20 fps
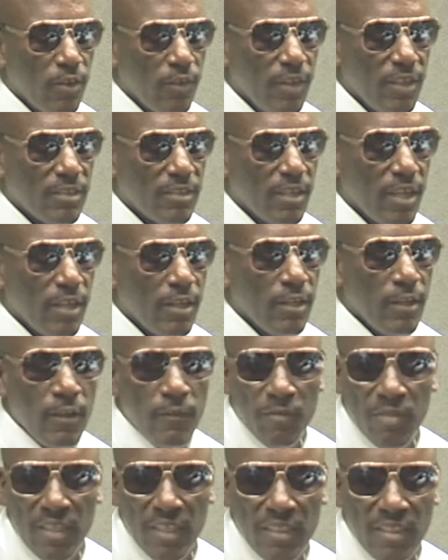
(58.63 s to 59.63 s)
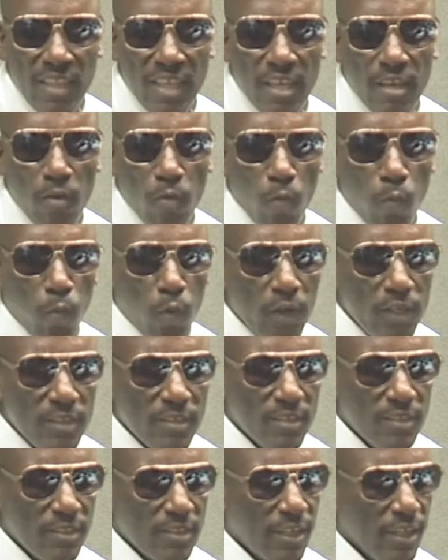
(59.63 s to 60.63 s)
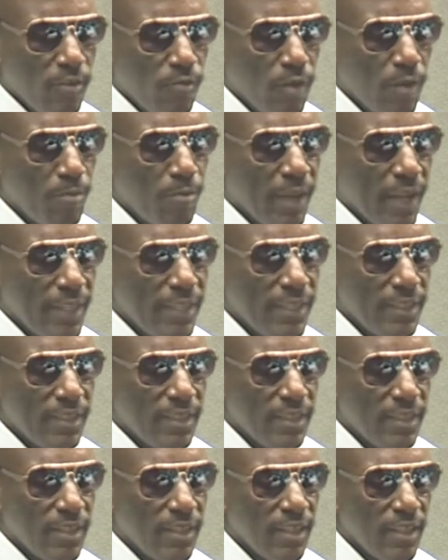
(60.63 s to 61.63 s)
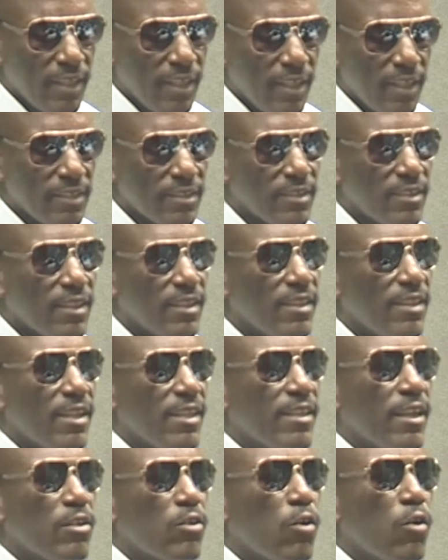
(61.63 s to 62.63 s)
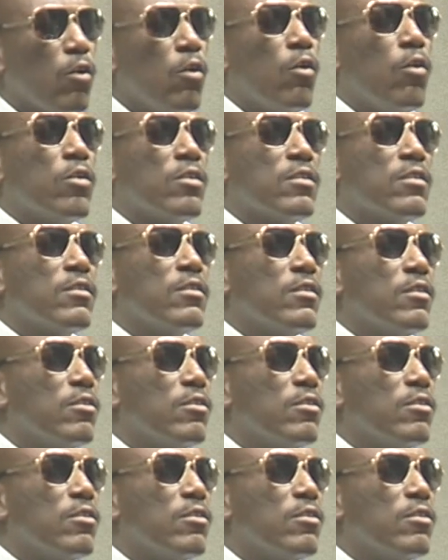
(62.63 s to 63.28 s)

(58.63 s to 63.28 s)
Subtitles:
He said, the thing worse than rebellion is the thing that caused